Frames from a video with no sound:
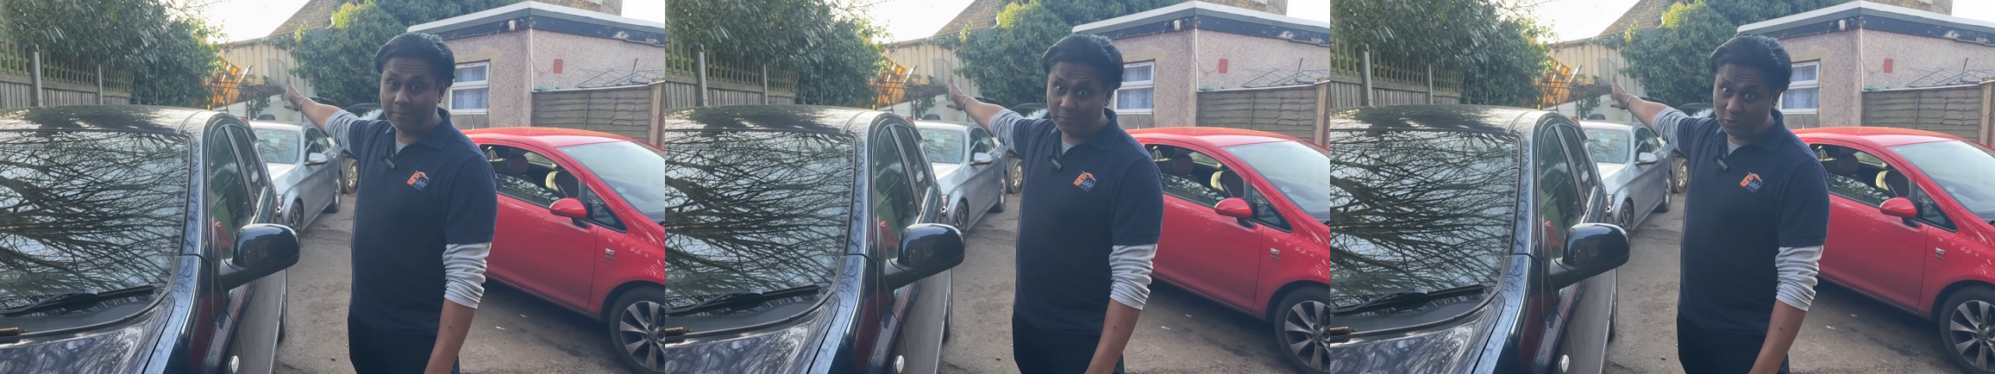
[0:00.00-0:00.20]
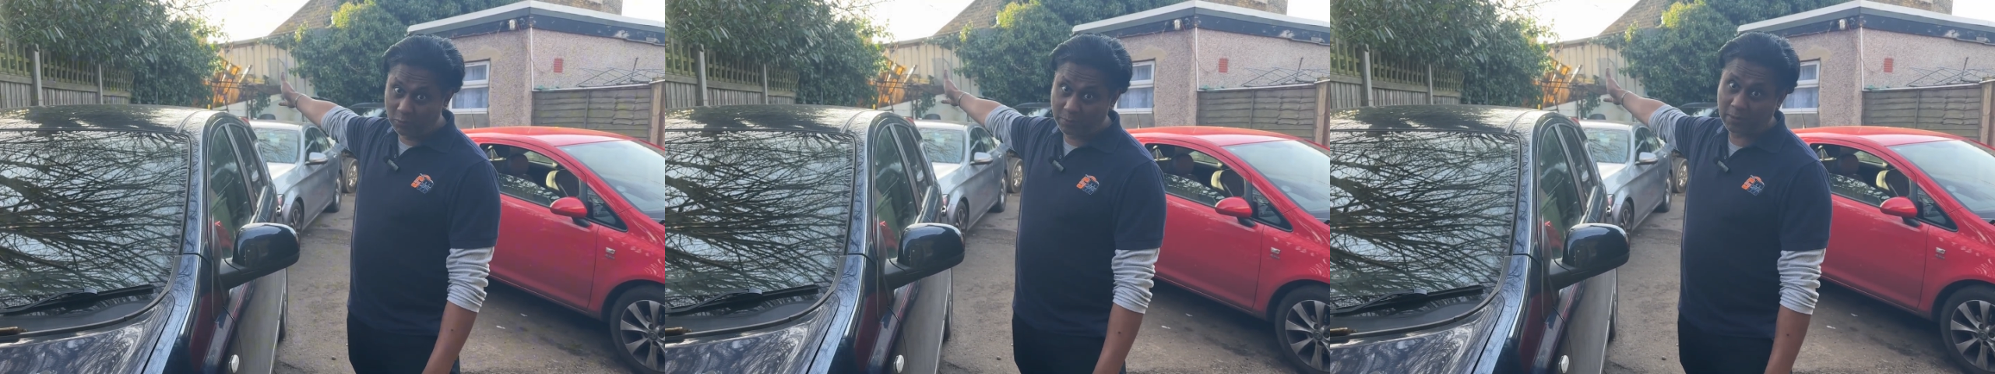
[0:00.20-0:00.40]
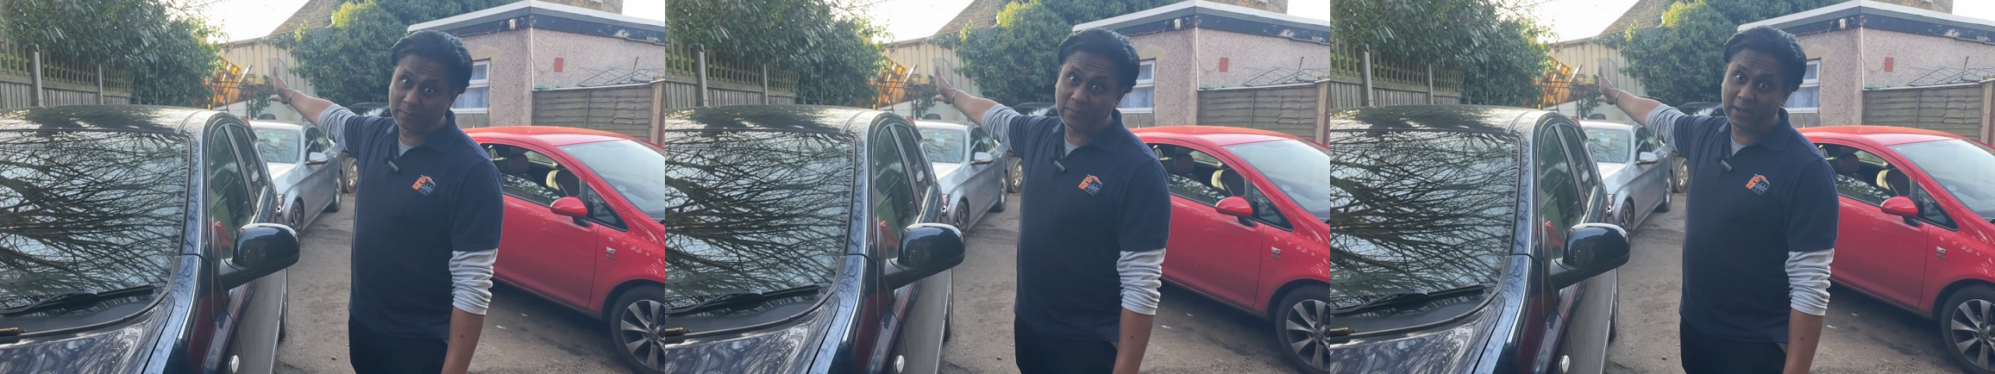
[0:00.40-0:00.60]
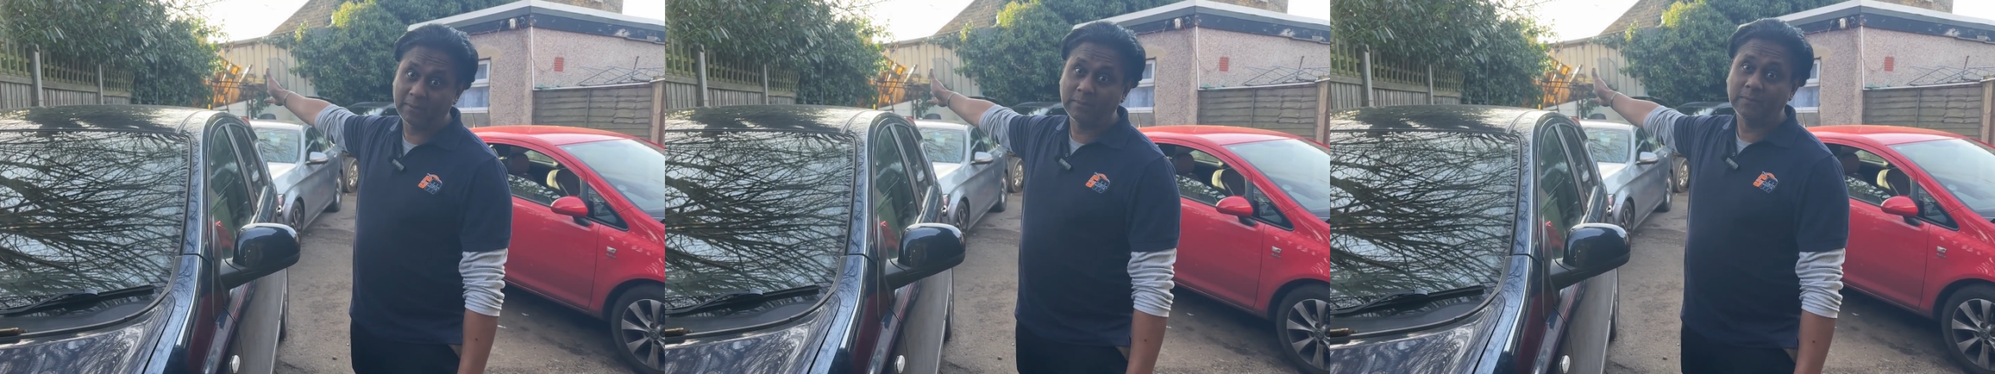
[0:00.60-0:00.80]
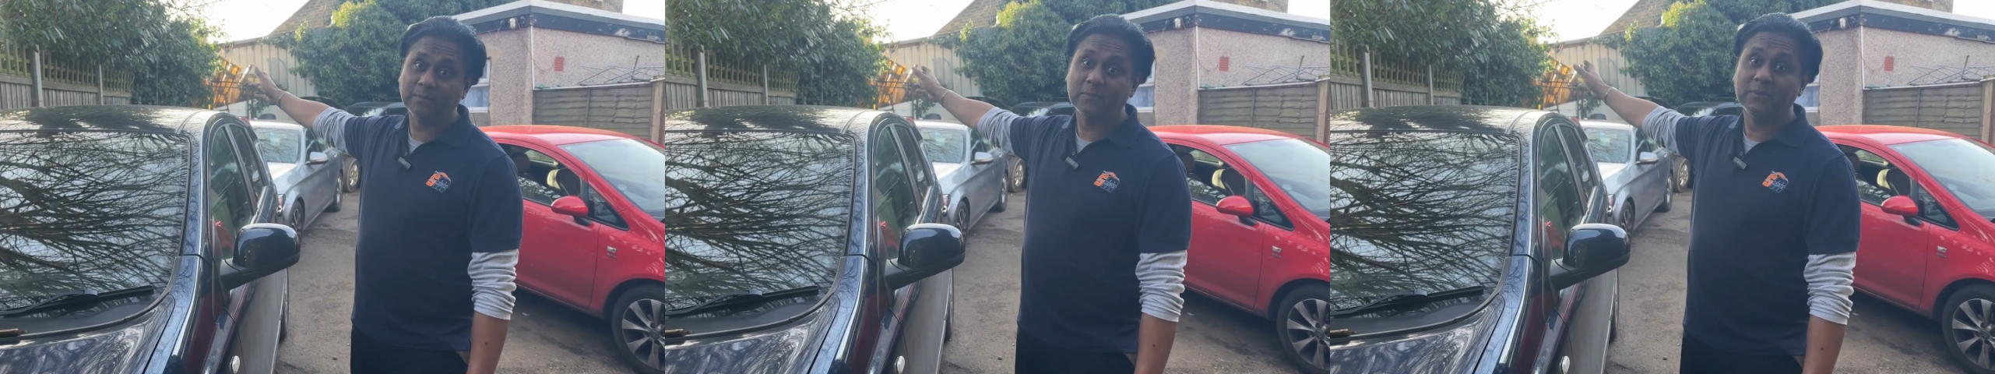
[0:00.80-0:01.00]
AdBlue
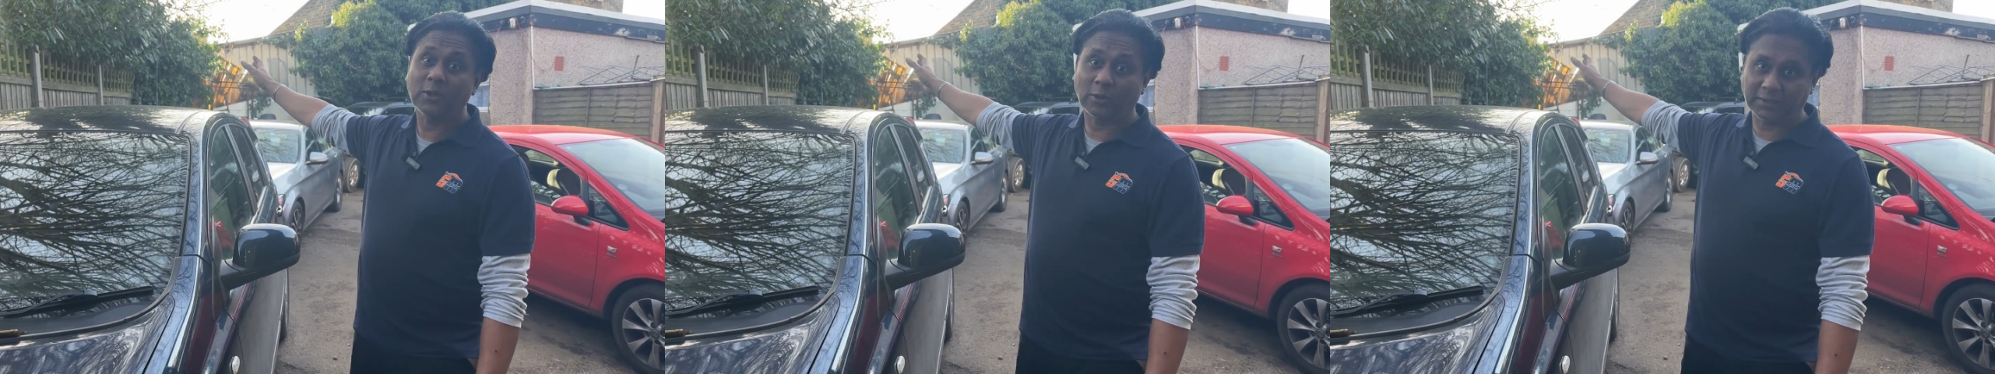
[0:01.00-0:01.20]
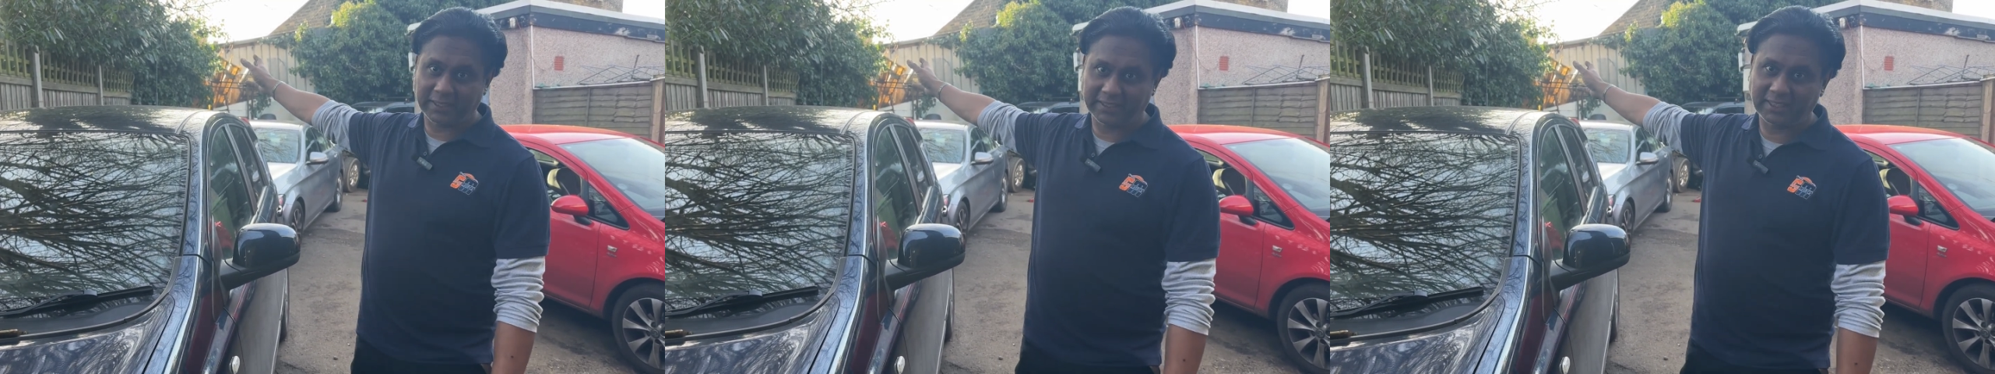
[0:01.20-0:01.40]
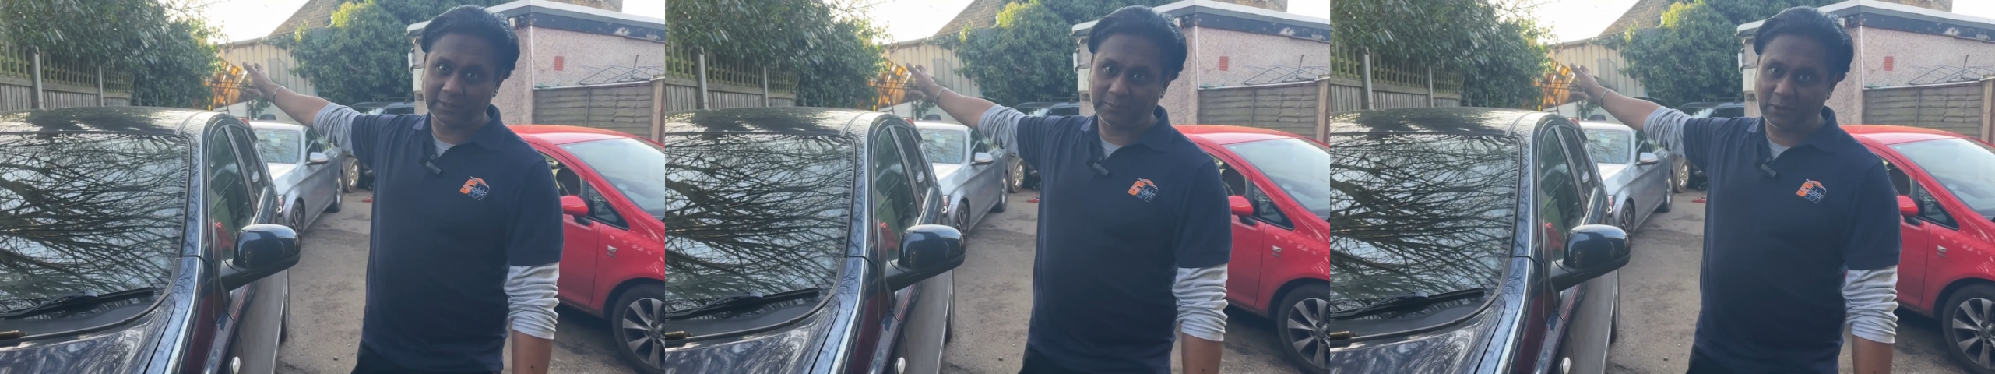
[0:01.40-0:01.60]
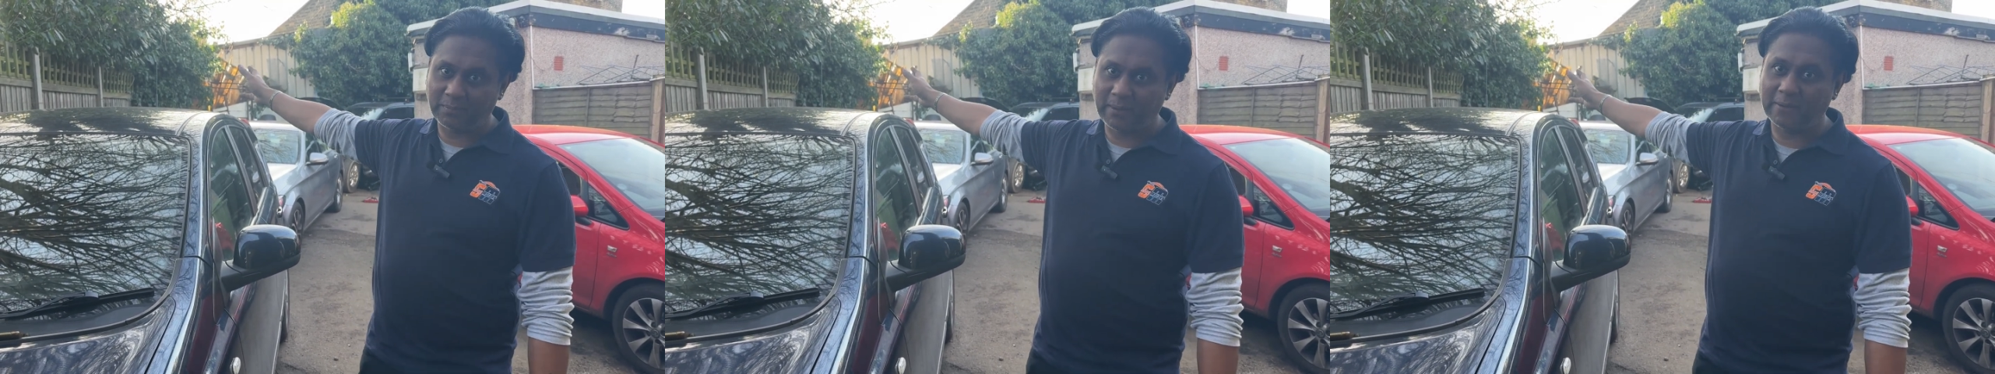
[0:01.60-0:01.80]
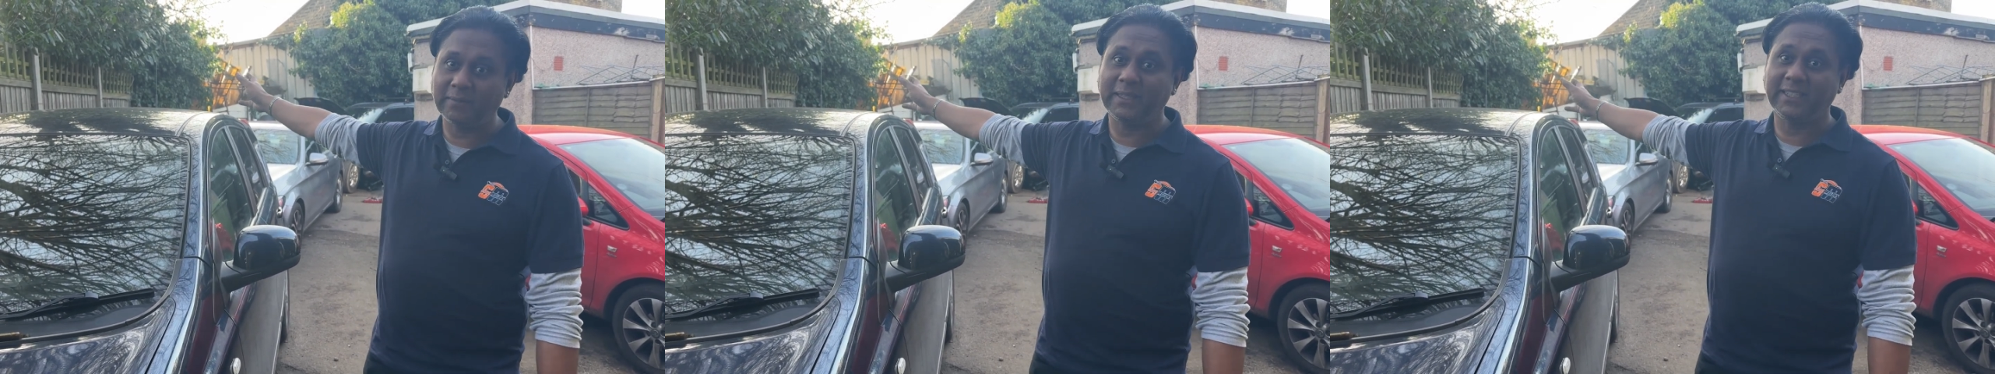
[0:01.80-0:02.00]
Problem knock sensor
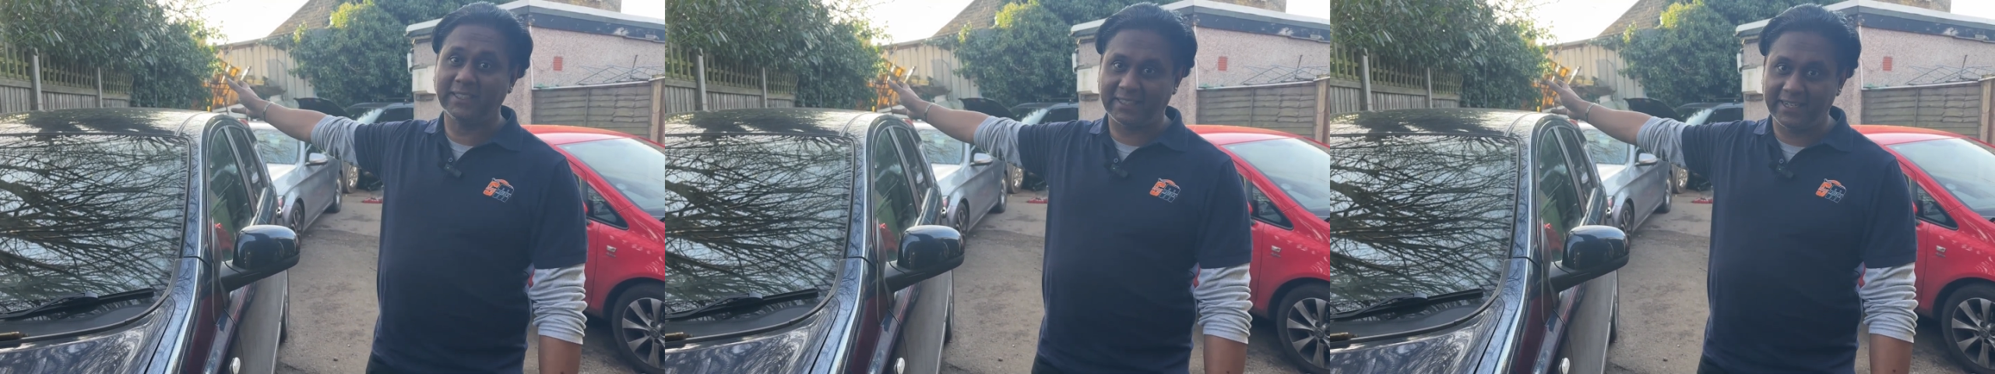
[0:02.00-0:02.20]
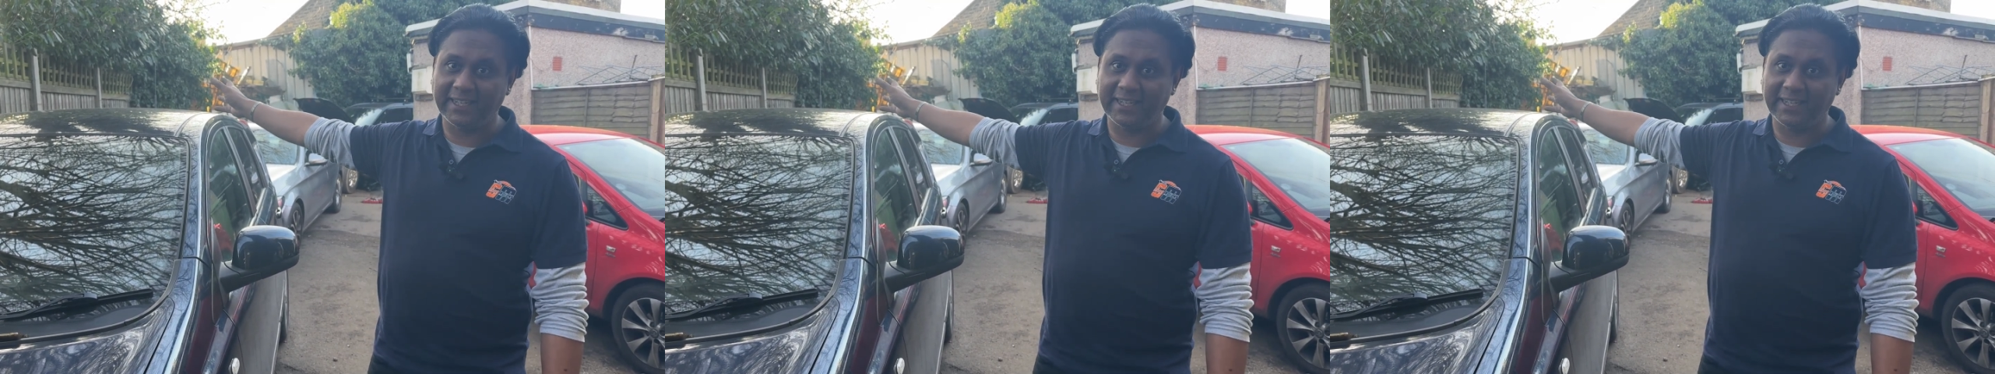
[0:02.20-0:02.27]
problem these